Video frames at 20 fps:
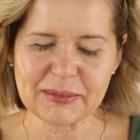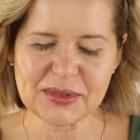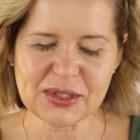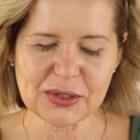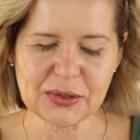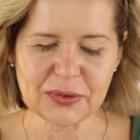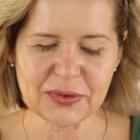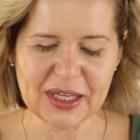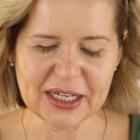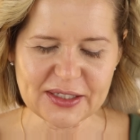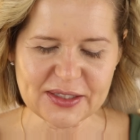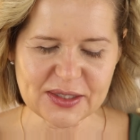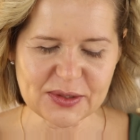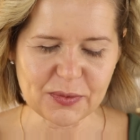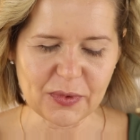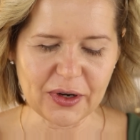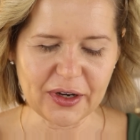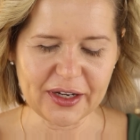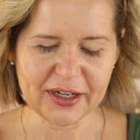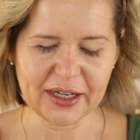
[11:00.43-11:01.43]
So that's
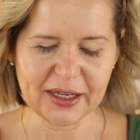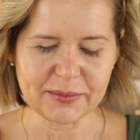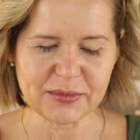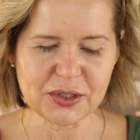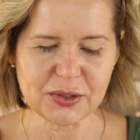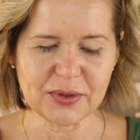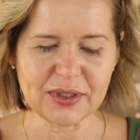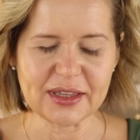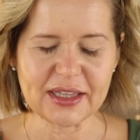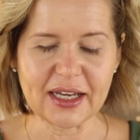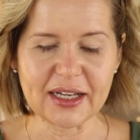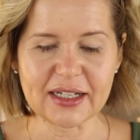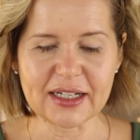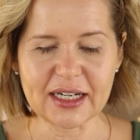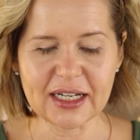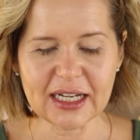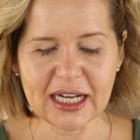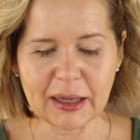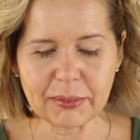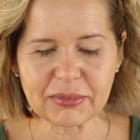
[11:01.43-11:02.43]
why I'm doing that.
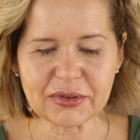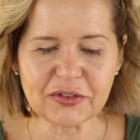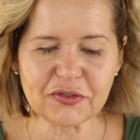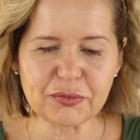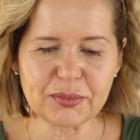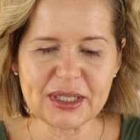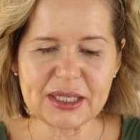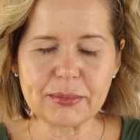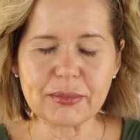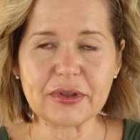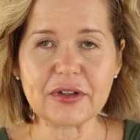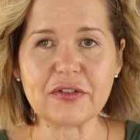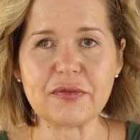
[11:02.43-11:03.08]
And a couple of people